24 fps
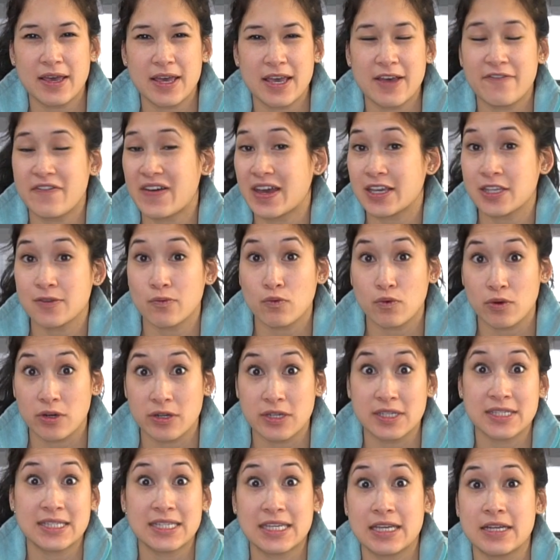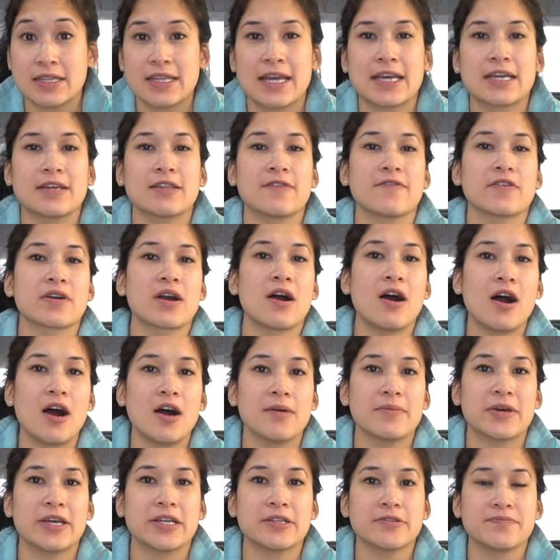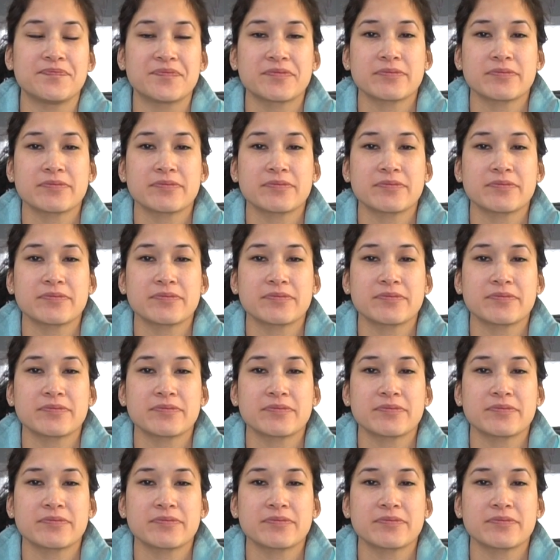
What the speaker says: if I were to see a negative comment.